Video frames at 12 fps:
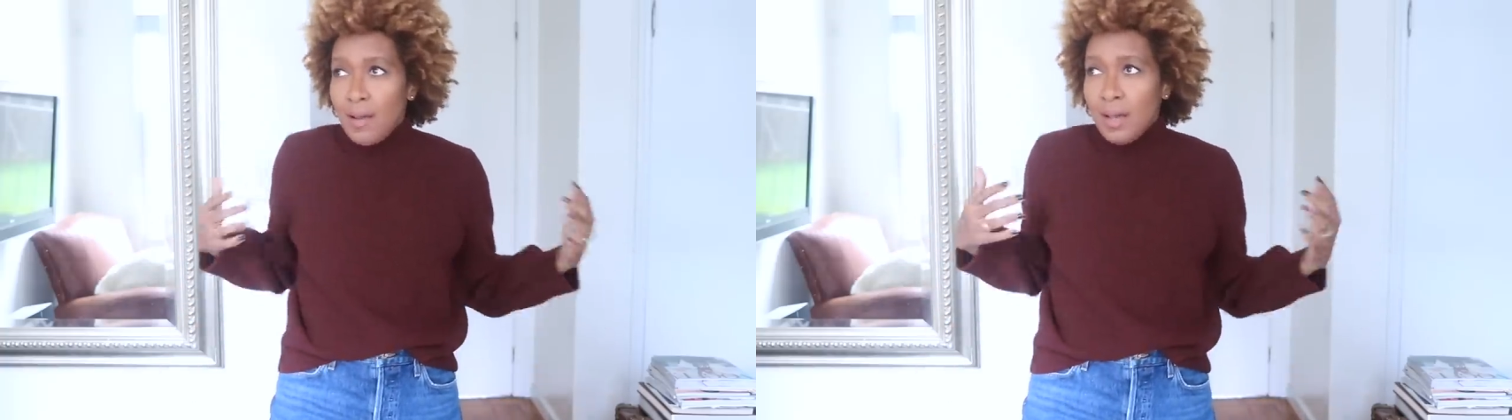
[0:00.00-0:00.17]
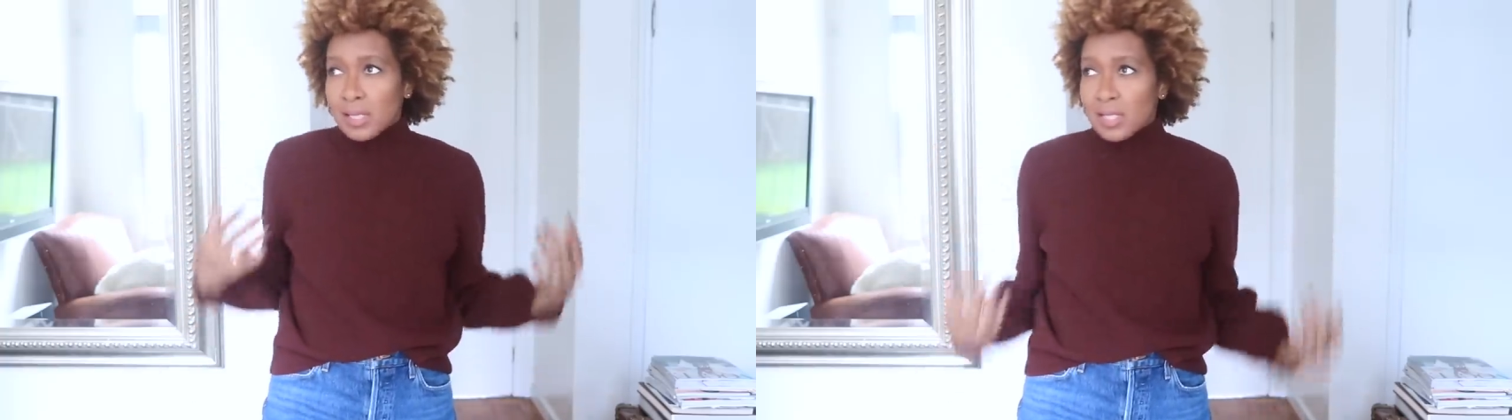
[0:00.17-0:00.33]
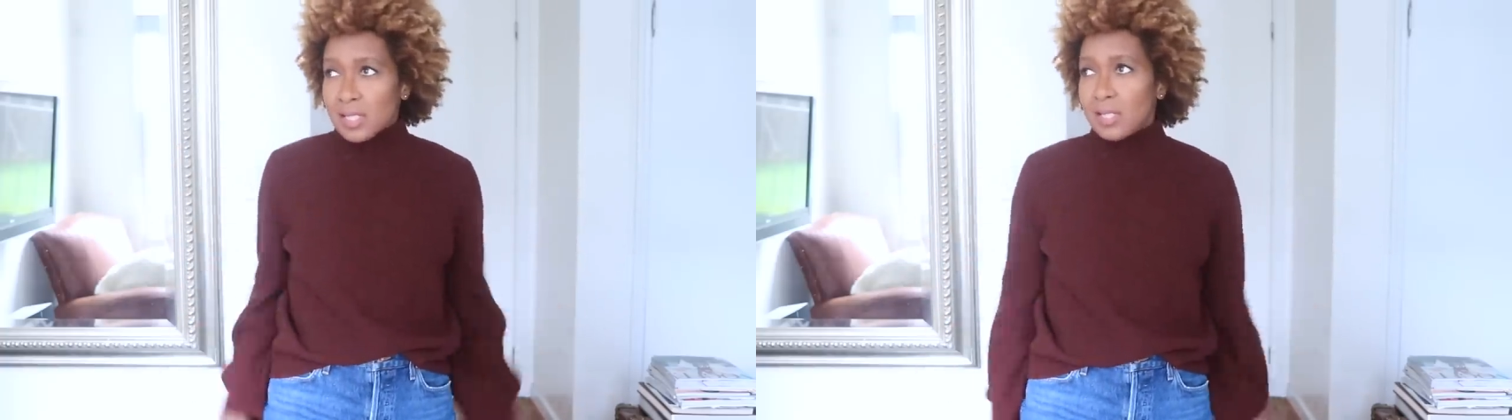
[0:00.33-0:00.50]

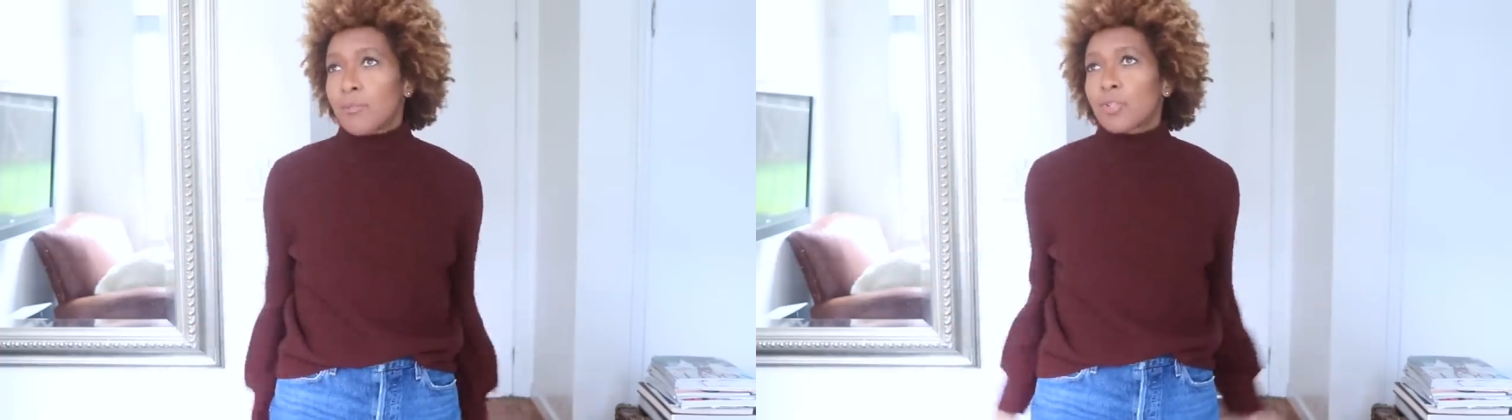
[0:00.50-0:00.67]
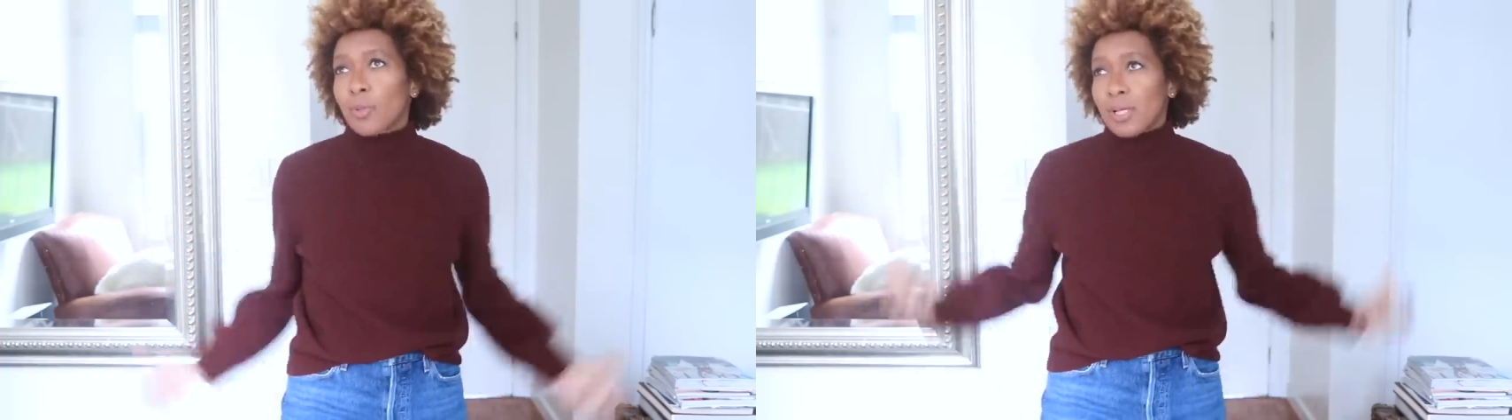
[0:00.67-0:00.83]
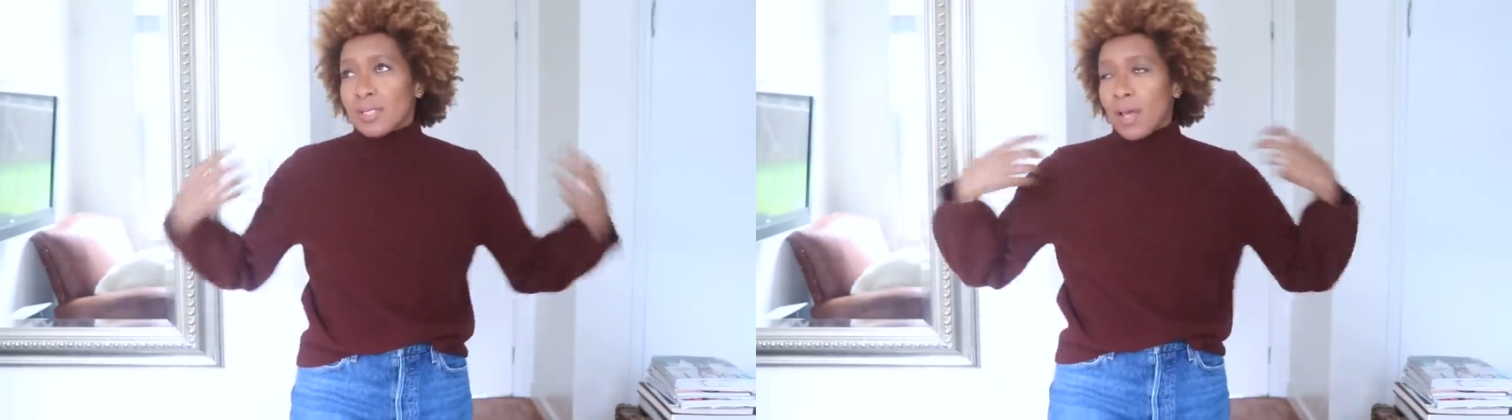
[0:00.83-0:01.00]
a slip
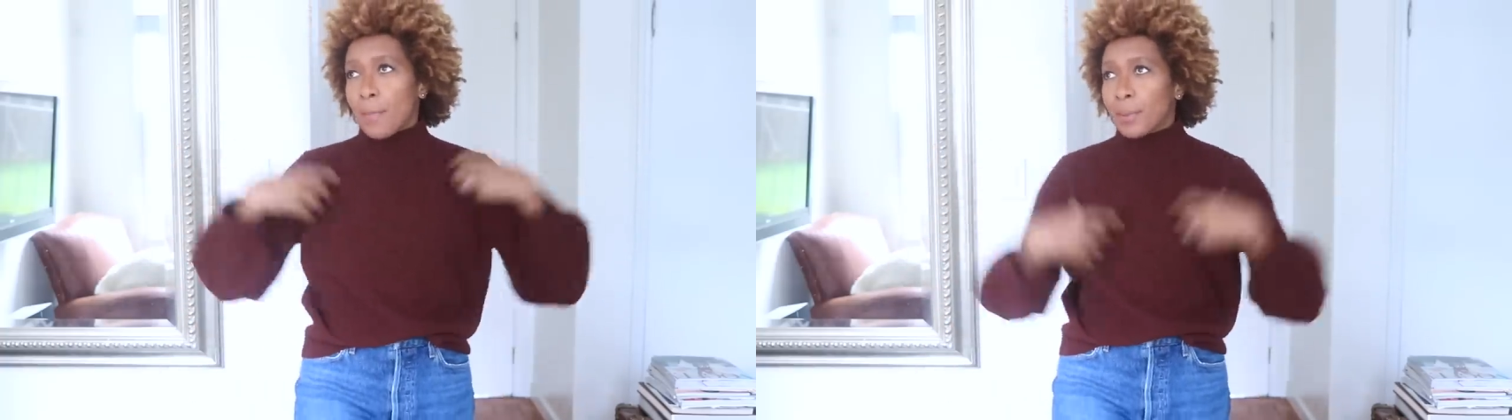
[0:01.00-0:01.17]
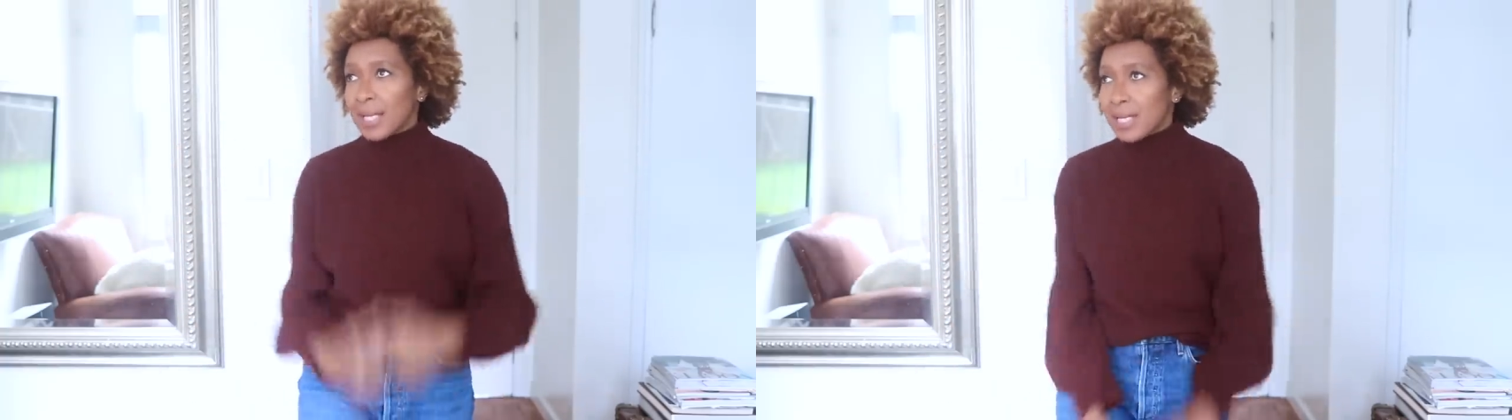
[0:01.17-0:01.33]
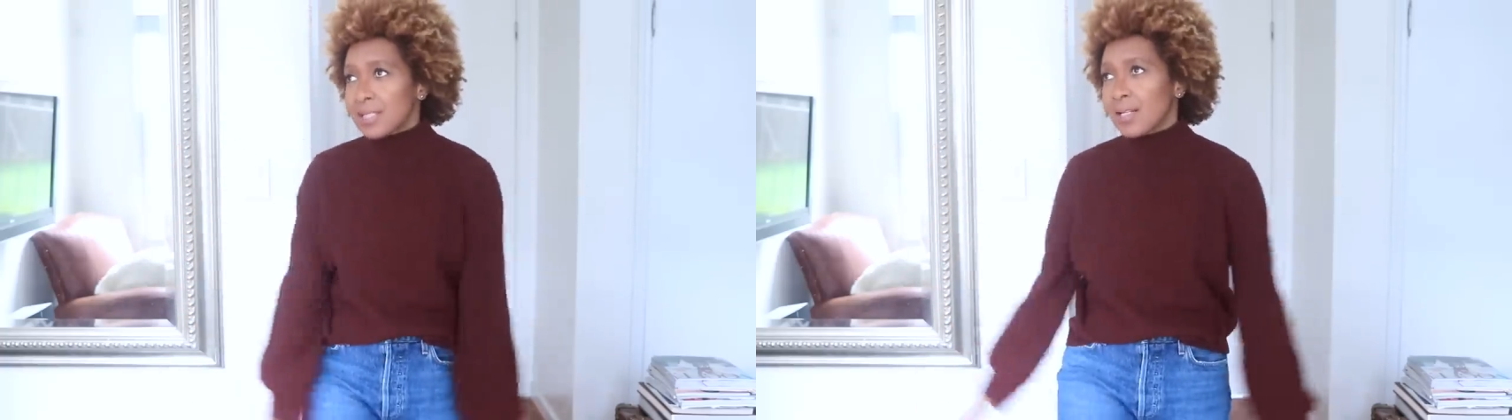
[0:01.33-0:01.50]
dress, a
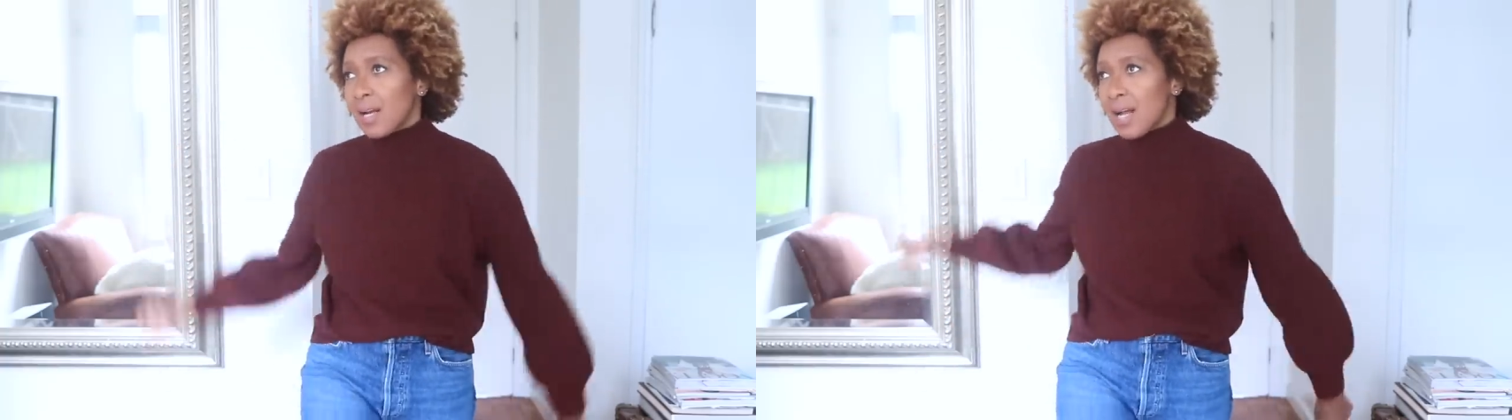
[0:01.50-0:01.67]
blazer,